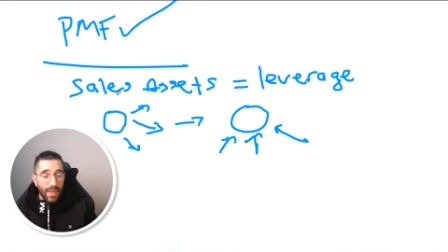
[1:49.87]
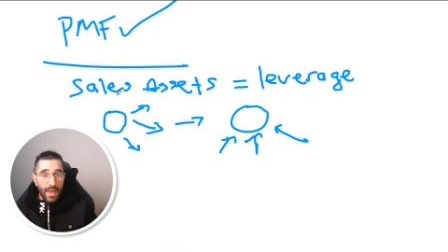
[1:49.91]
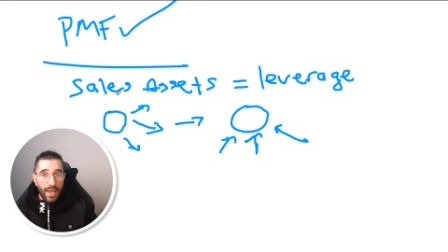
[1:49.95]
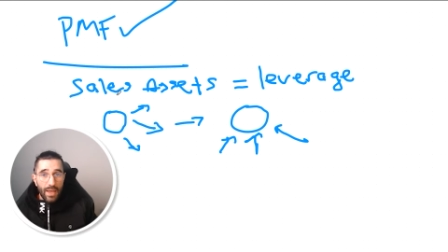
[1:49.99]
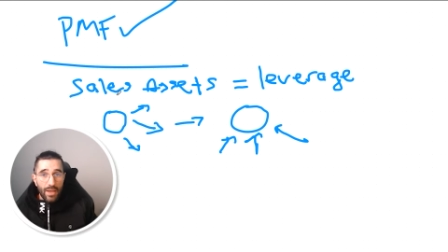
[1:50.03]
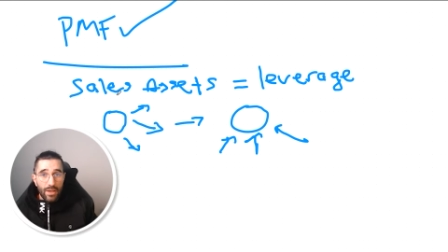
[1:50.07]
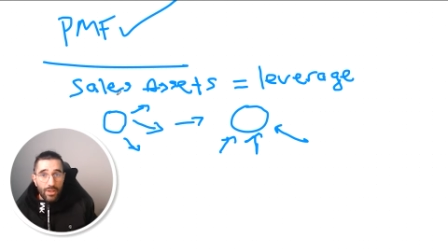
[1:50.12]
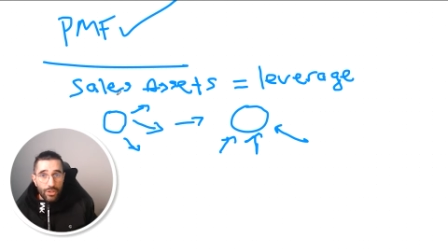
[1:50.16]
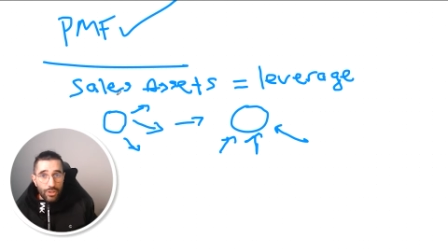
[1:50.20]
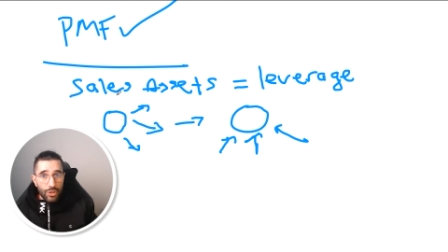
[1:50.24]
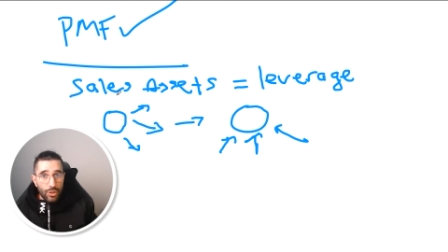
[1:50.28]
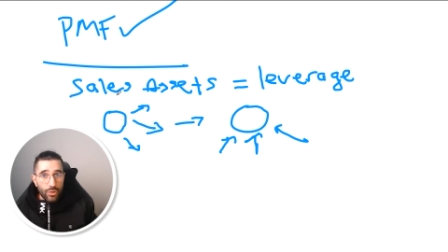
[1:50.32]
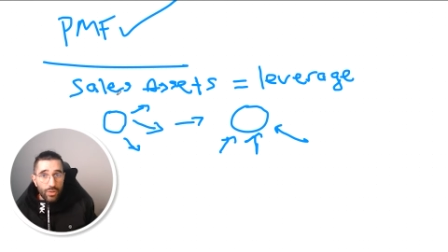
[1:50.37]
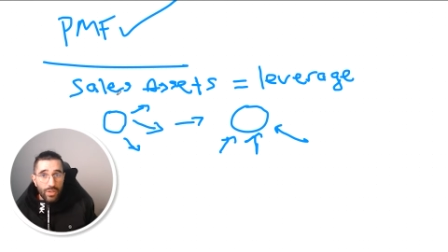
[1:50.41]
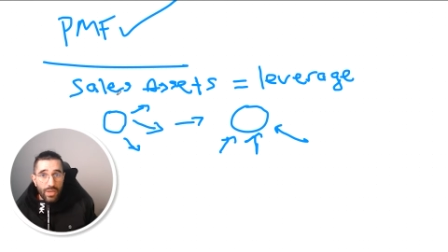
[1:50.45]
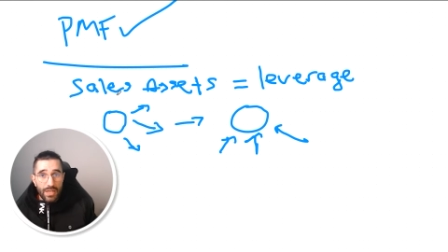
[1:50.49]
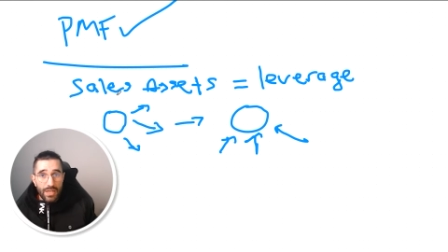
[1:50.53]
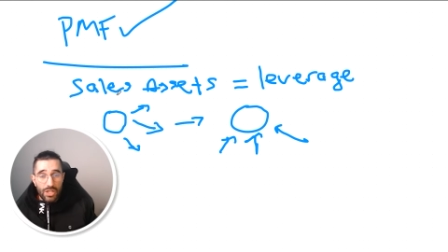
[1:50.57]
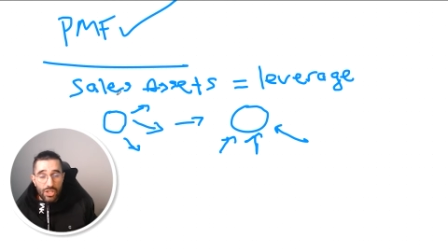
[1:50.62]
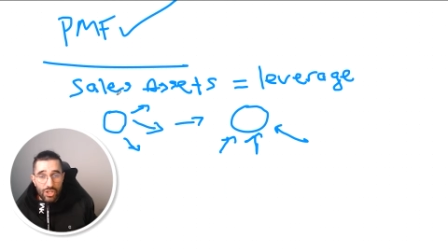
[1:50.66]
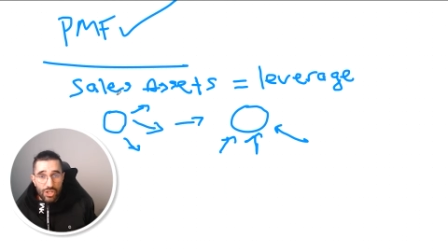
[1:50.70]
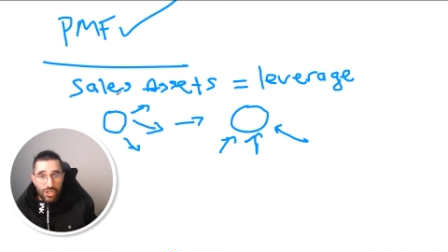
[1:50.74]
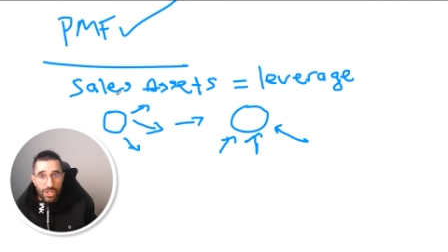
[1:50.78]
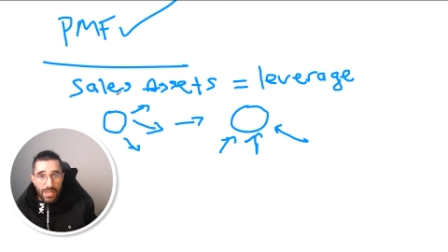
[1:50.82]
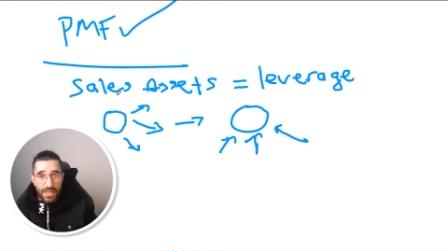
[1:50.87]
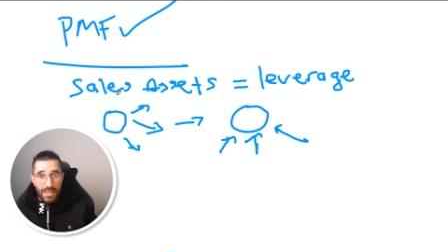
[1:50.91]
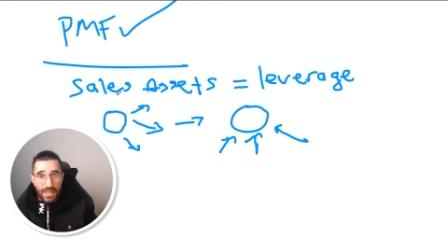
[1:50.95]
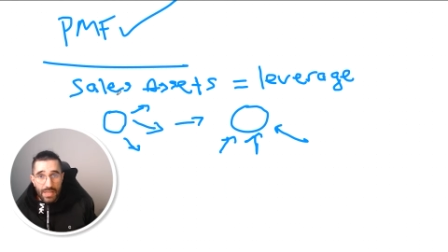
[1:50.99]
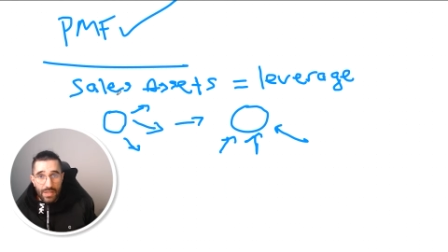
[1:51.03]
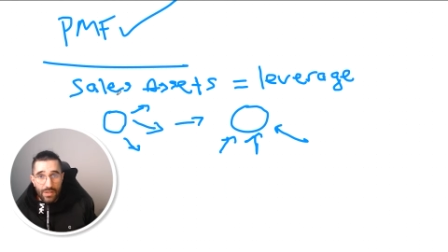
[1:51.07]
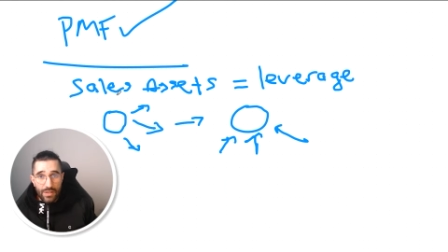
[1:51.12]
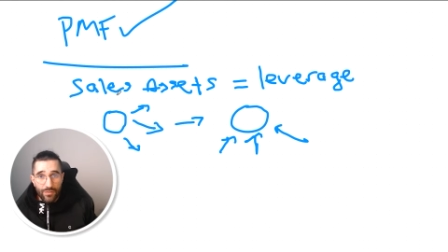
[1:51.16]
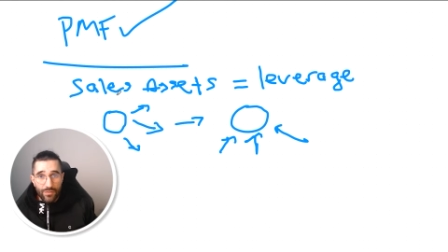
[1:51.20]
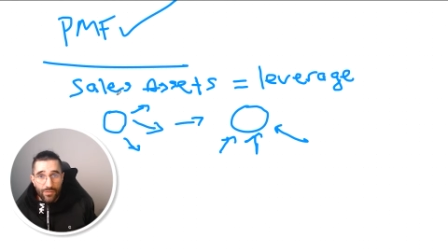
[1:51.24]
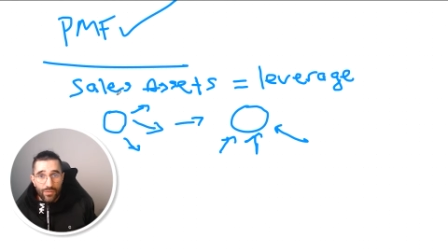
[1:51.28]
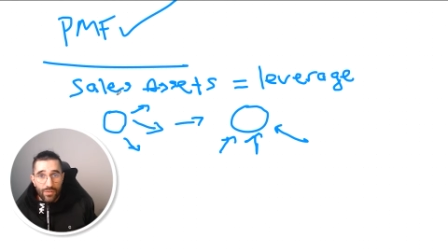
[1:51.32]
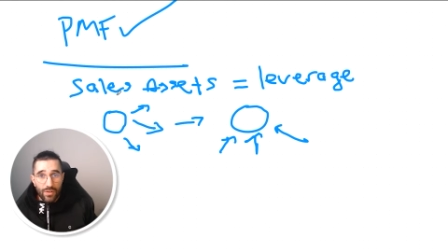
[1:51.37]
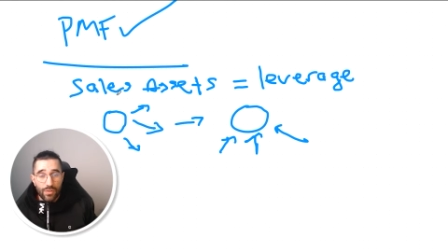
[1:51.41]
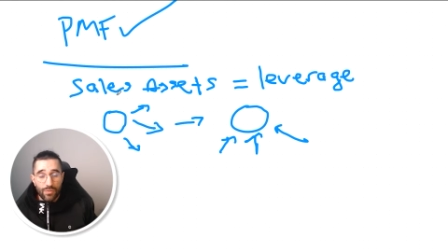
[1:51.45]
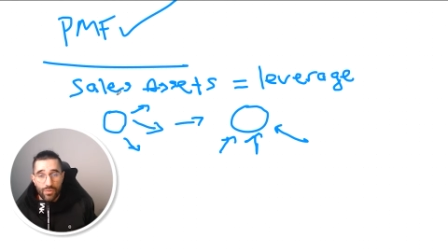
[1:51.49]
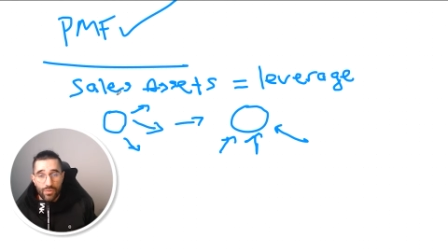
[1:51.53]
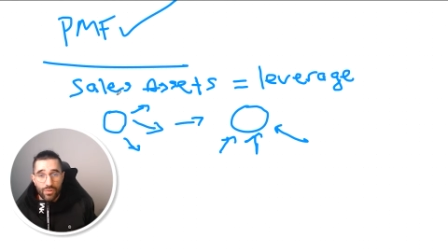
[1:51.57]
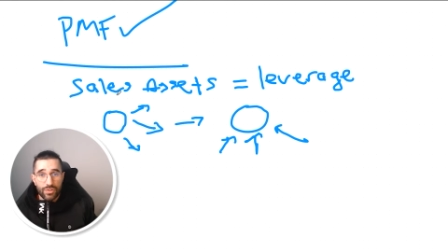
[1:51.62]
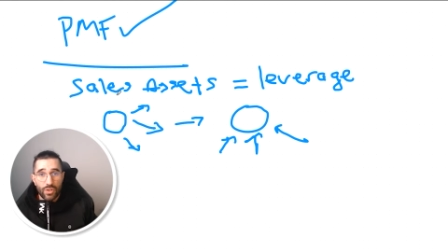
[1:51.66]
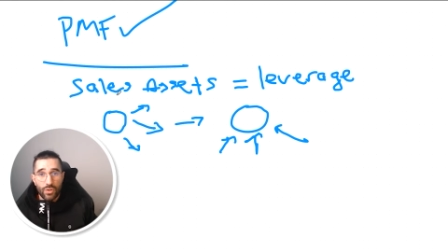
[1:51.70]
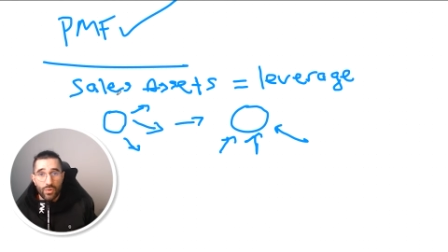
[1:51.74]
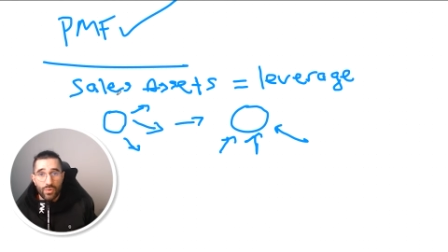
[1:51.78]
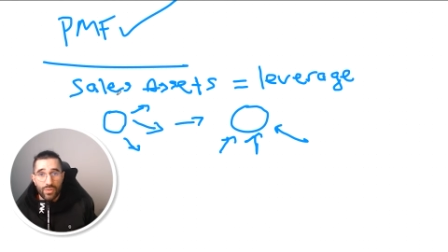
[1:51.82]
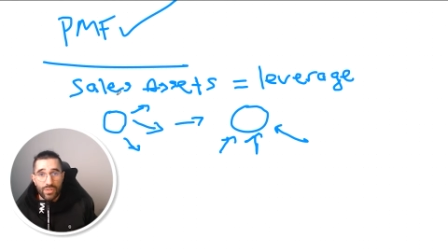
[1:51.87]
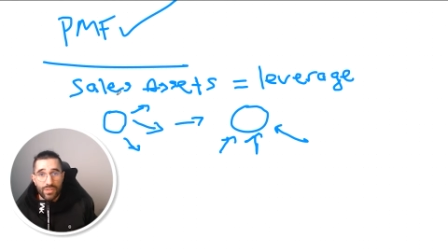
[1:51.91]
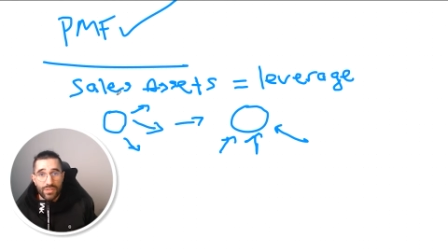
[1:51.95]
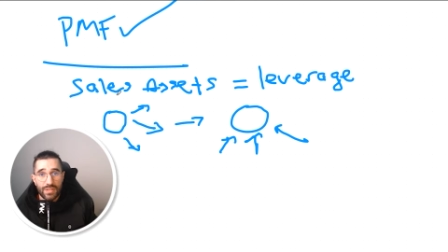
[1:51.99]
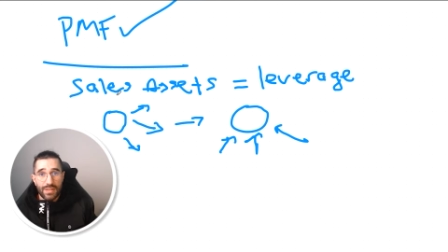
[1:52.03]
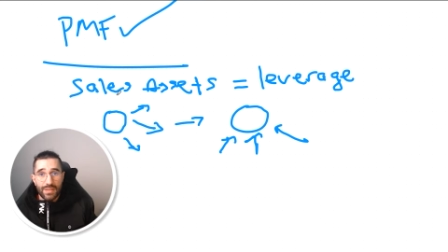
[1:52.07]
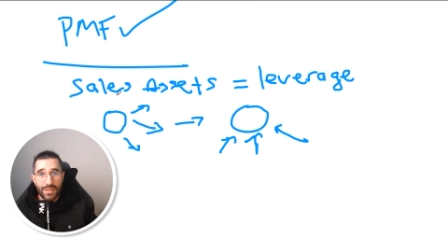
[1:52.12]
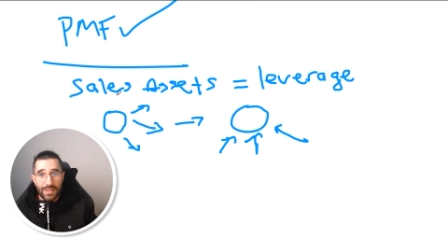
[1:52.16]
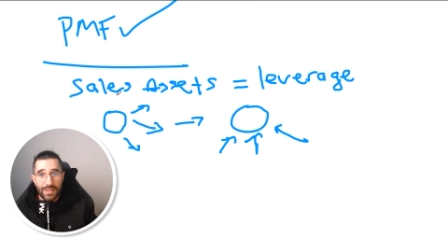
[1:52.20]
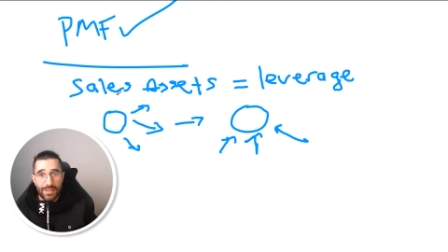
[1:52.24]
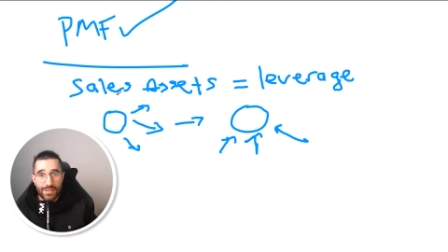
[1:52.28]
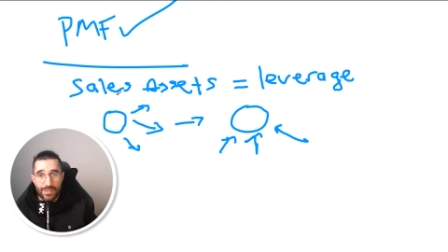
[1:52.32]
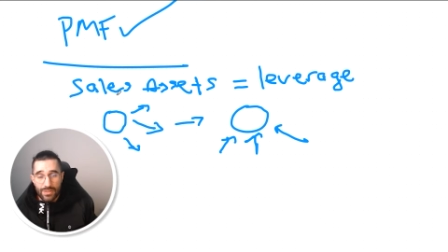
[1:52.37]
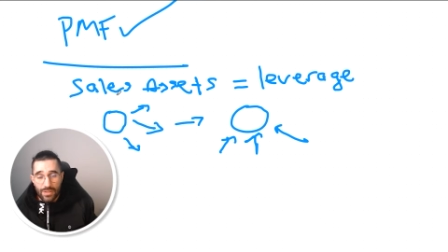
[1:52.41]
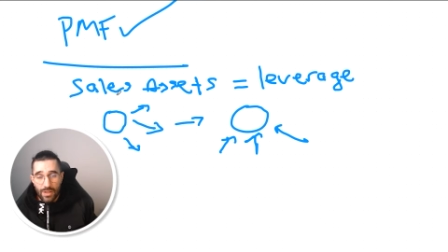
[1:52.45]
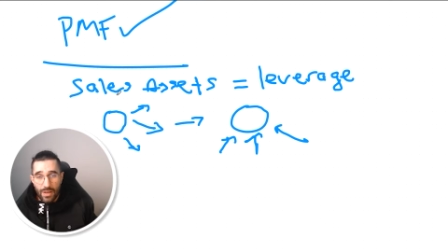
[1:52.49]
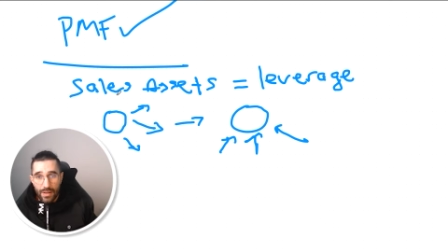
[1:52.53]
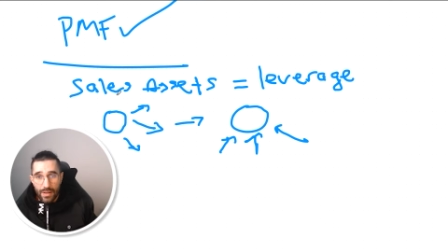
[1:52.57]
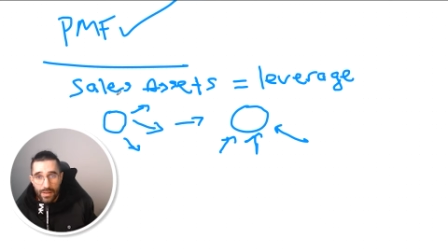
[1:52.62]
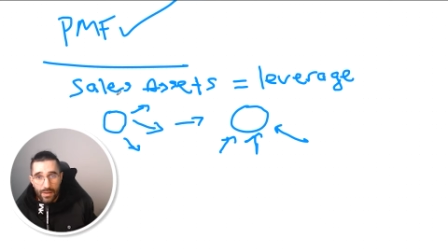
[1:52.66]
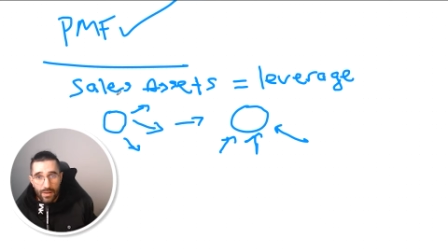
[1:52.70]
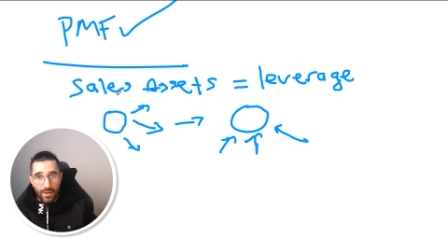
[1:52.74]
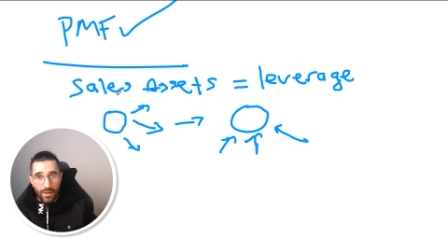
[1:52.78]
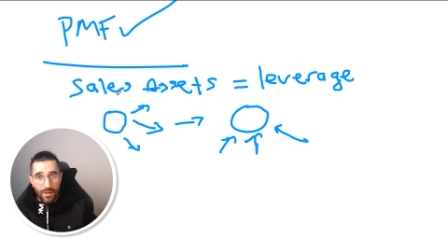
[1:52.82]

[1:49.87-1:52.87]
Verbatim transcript: that you can achieve the results that they desire.